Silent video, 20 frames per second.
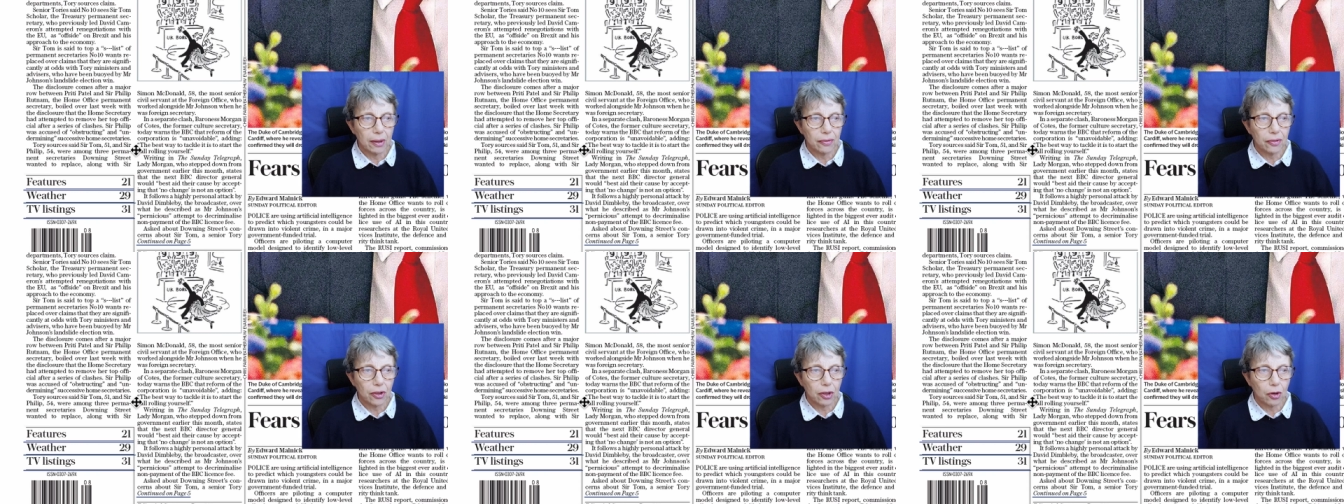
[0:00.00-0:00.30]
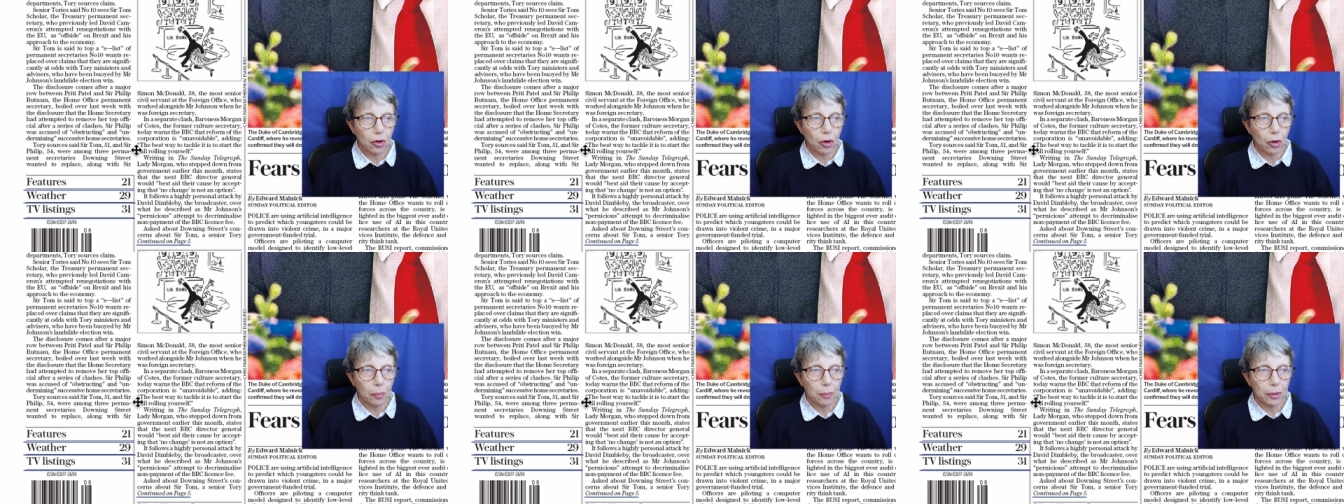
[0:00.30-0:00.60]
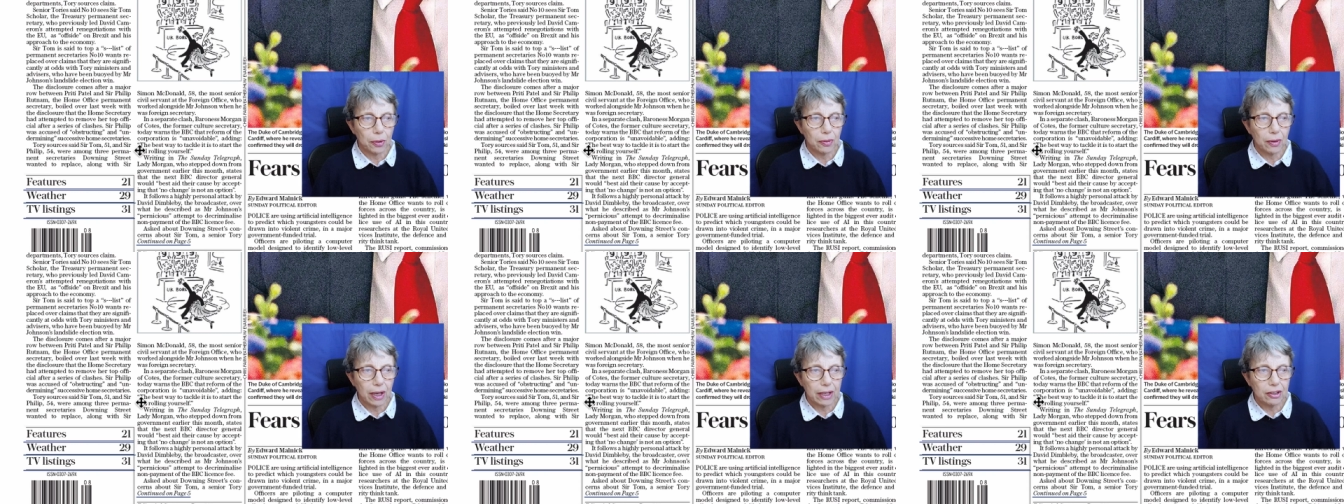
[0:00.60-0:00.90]
of the
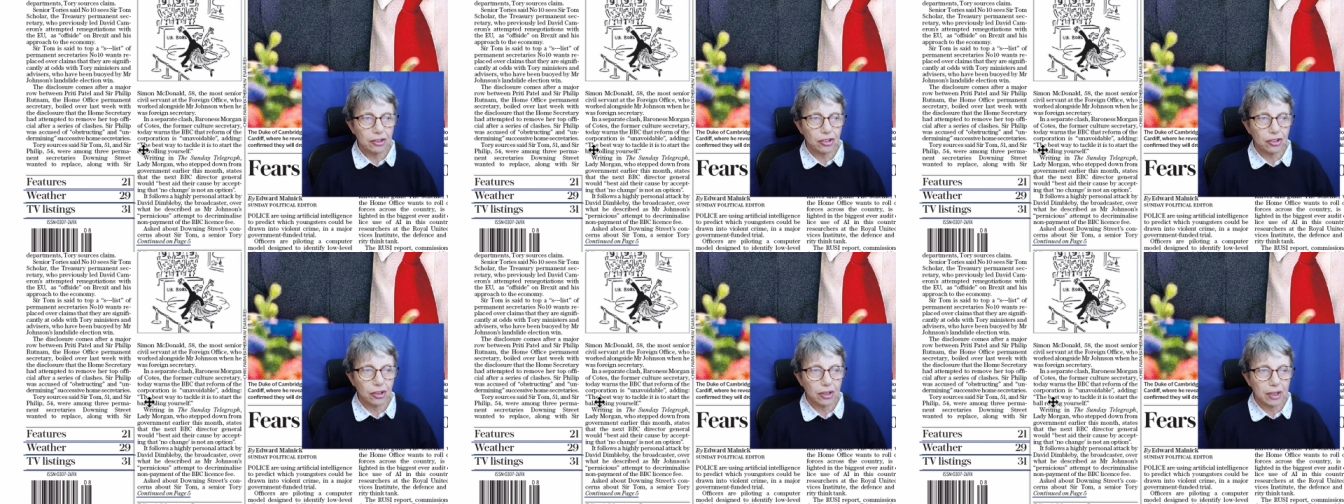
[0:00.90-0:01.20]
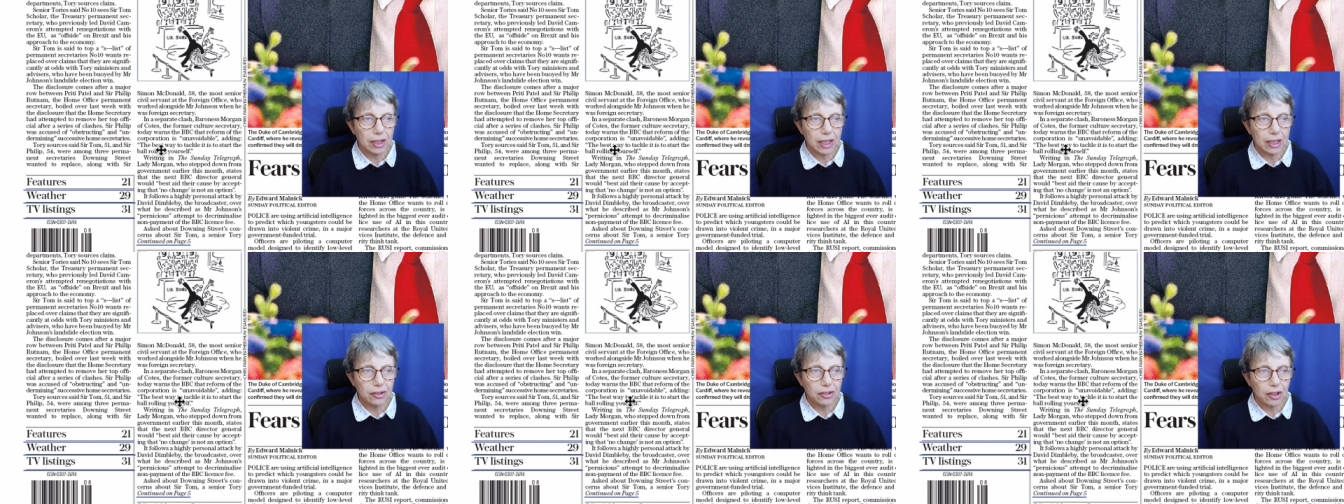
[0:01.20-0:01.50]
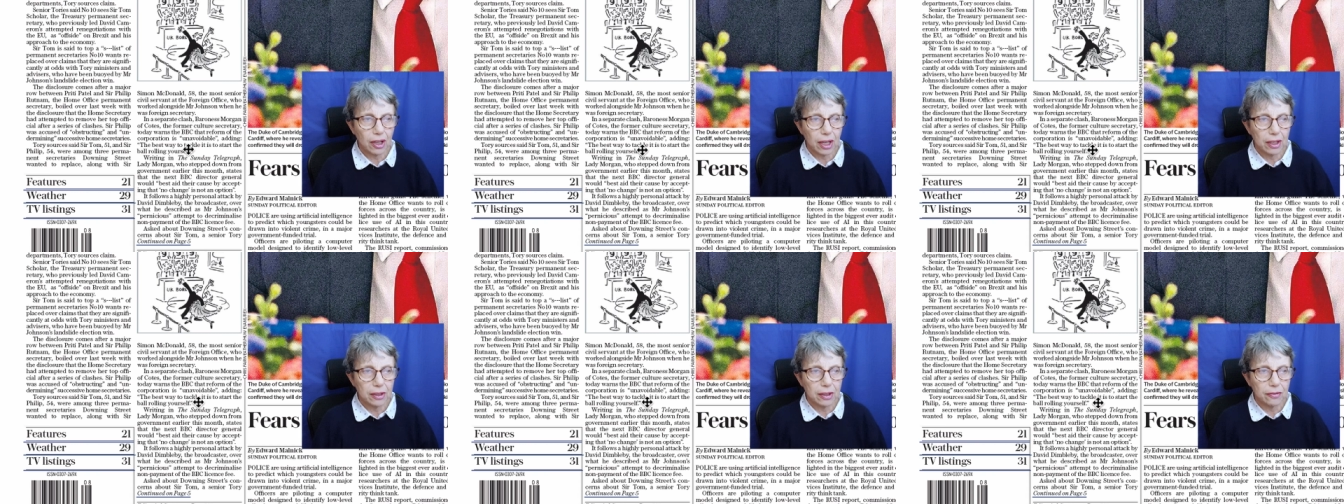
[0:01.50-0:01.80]
corporation
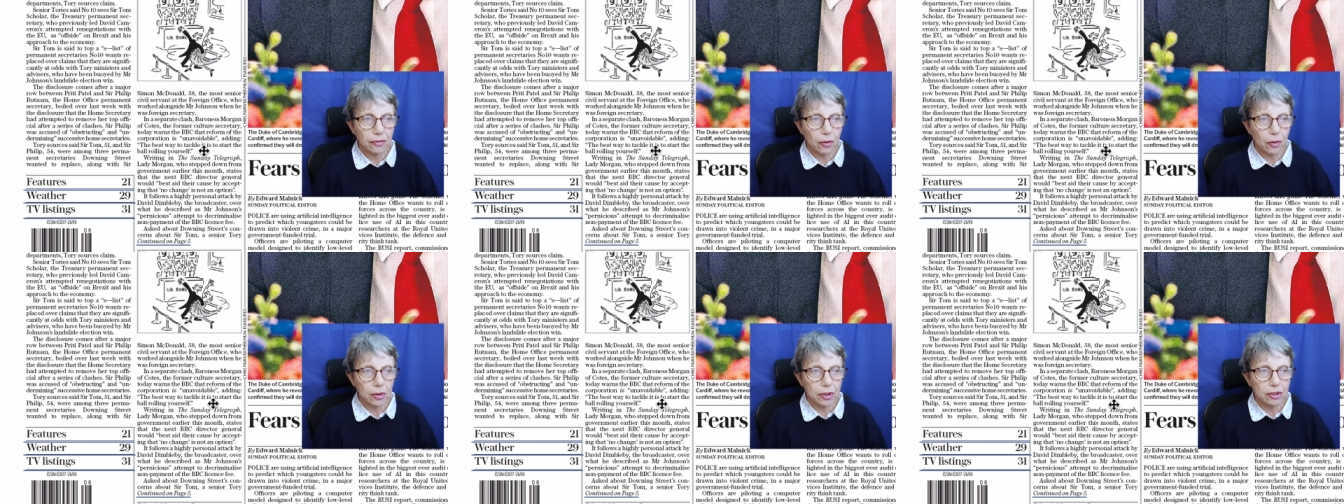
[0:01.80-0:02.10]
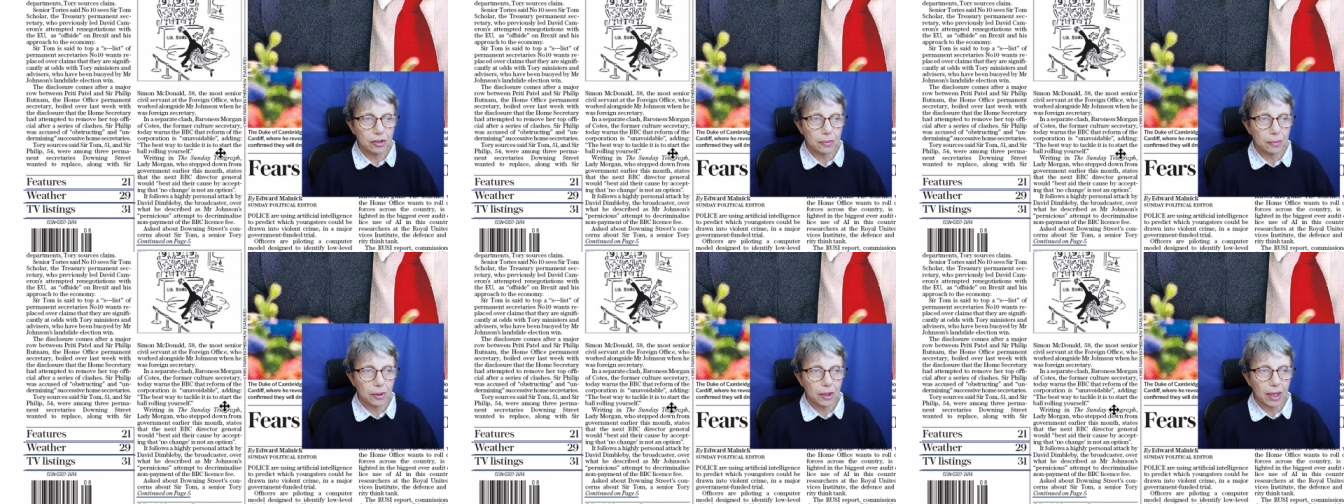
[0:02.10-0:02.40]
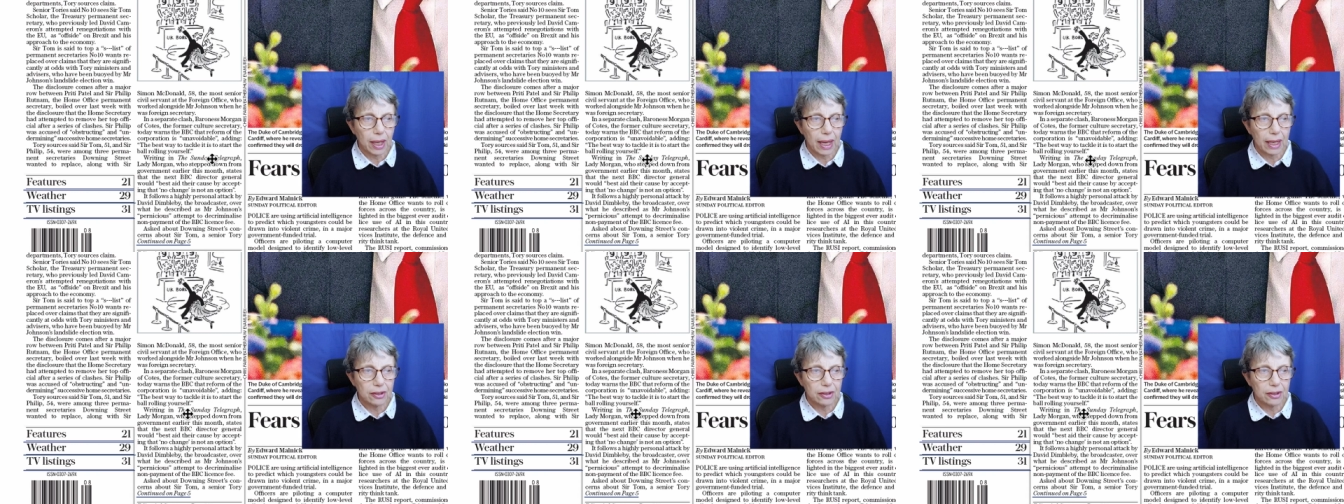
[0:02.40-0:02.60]
is unavoidable,